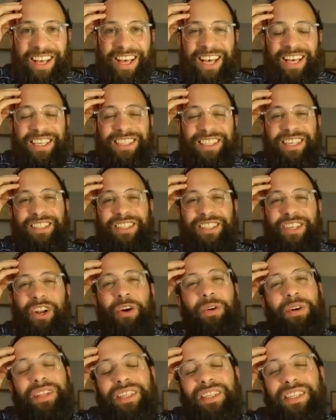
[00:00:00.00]
He says, you know
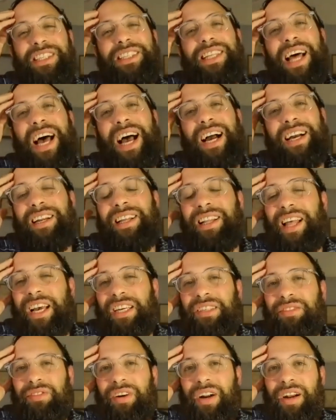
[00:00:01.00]
what? This is not going to
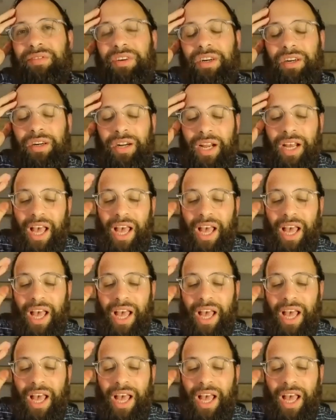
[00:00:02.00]
last forever.